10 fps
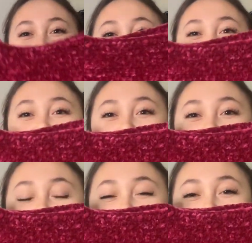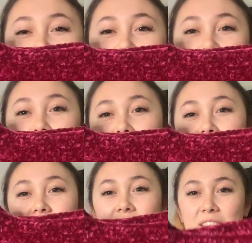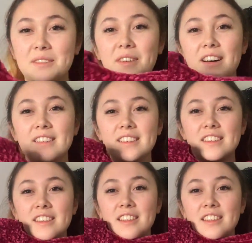Not mess around with it too much.